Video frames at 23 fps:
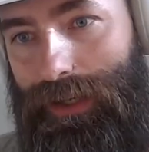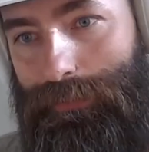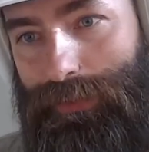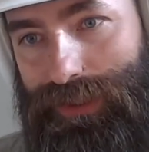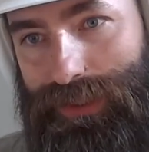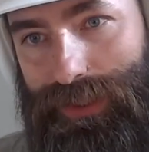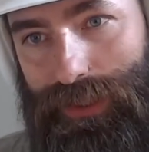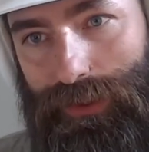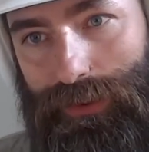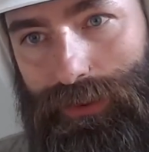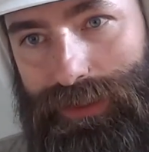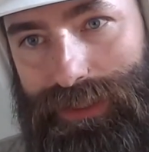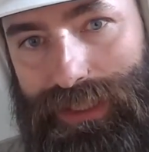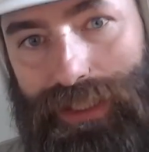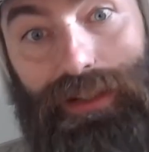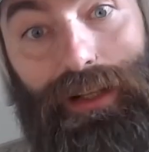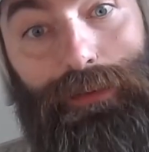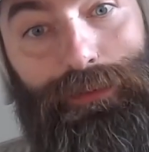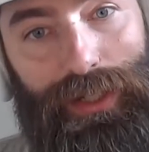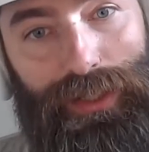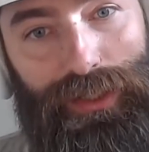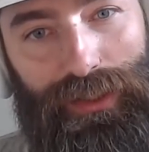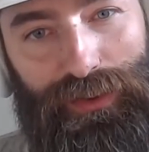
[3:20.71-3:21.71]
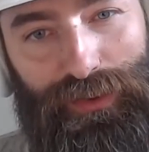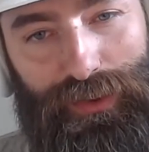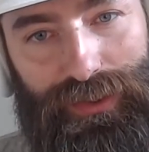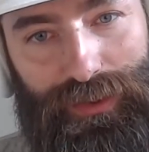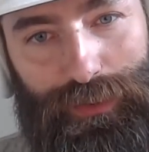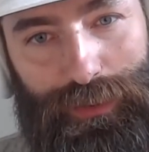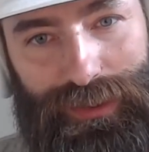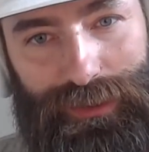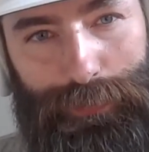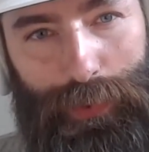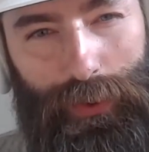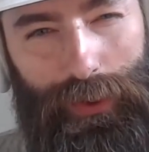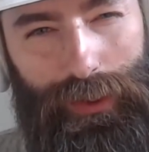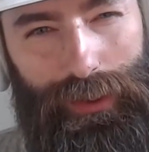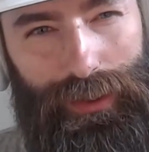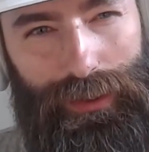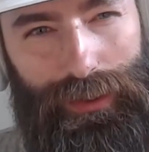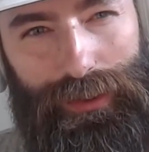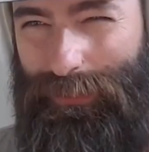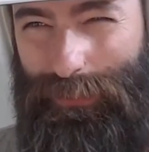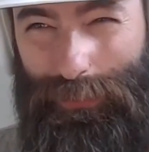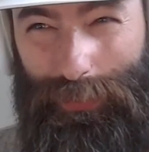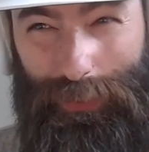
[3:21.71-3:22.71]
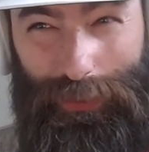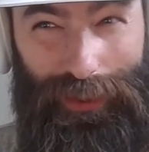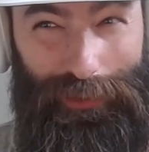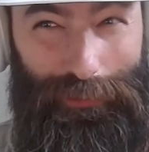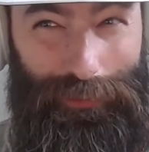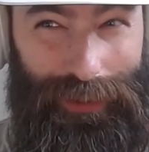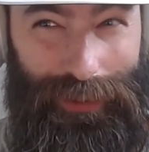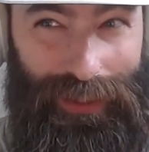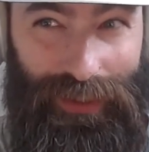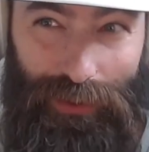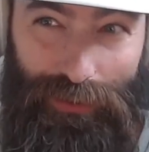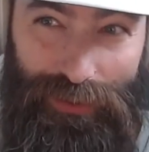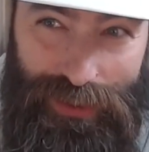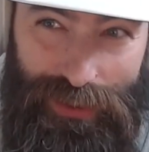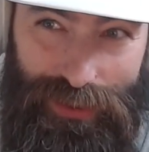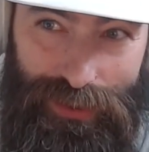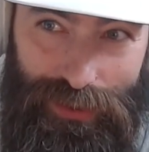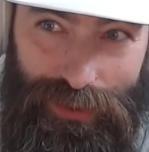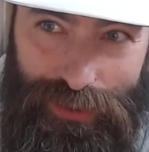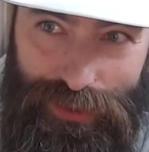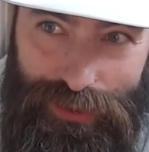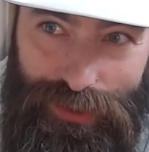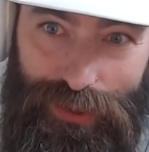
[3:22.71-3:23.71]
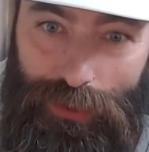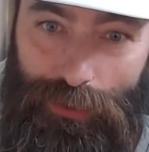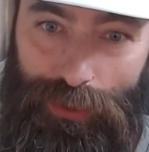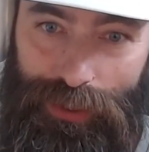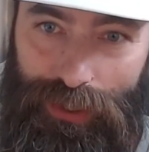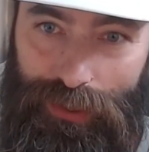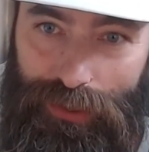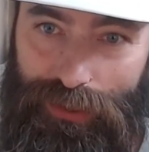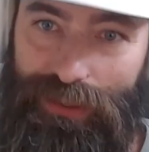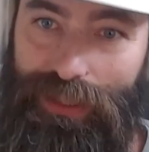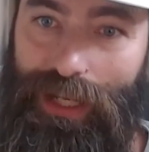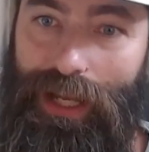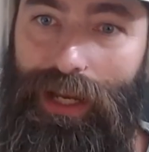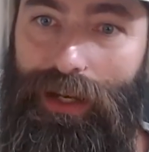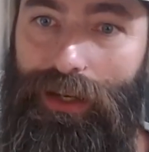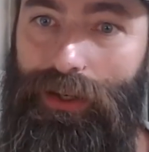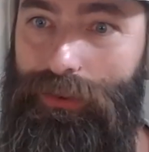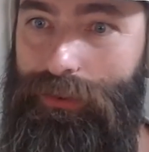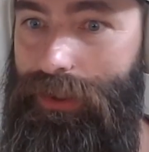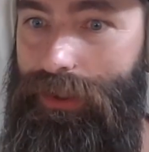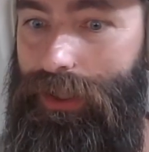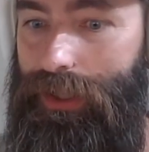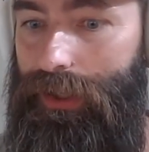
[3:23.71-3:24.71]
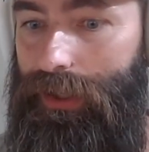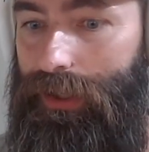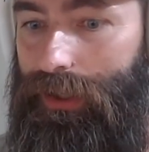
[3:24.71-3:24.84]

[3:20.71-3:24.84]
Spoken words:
And so C Club Ventures was born probably close to 2 years now.